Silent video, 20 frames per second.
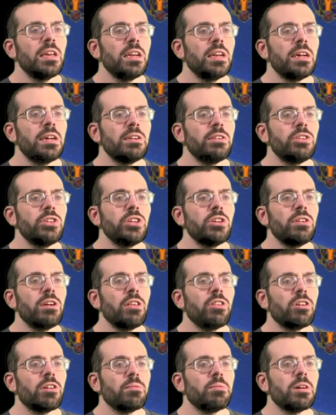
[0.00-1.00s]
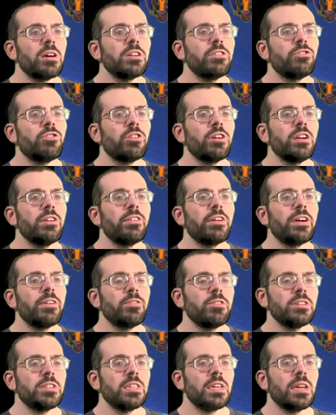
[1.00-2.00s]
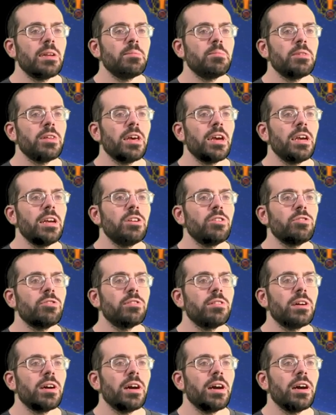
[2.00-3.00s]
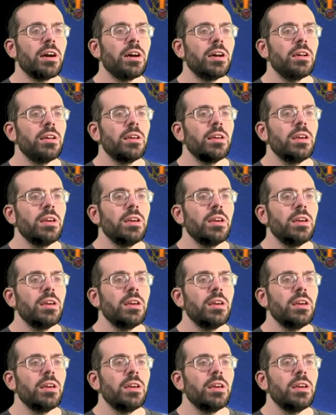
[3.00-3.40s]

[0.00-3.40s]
gives you either a plus 45% blade or a